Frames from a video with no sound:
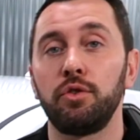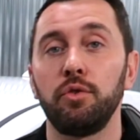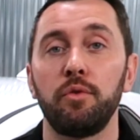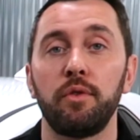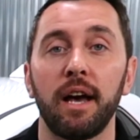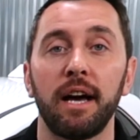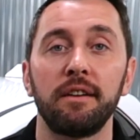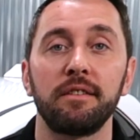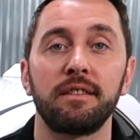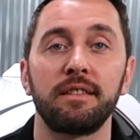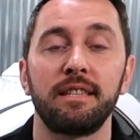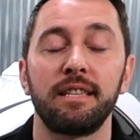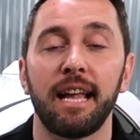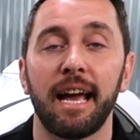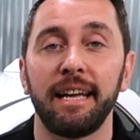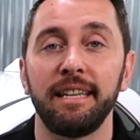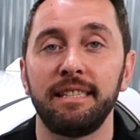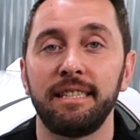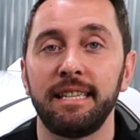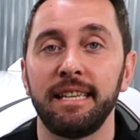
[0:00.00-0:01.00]

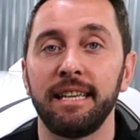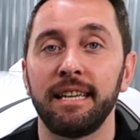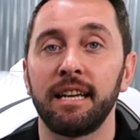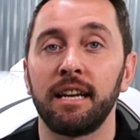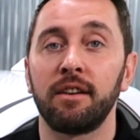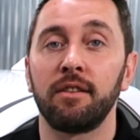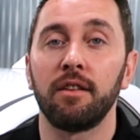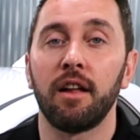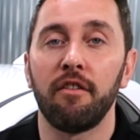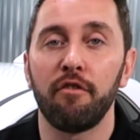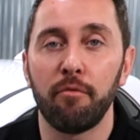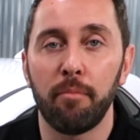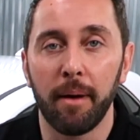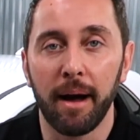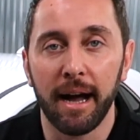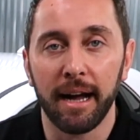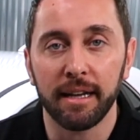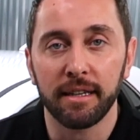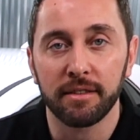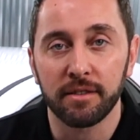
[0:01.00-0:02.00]
2019
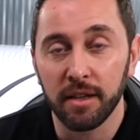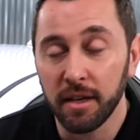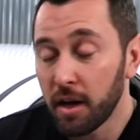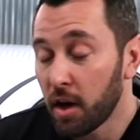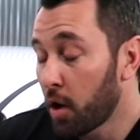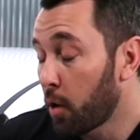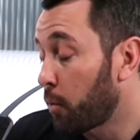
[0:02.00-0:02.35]
Glovebox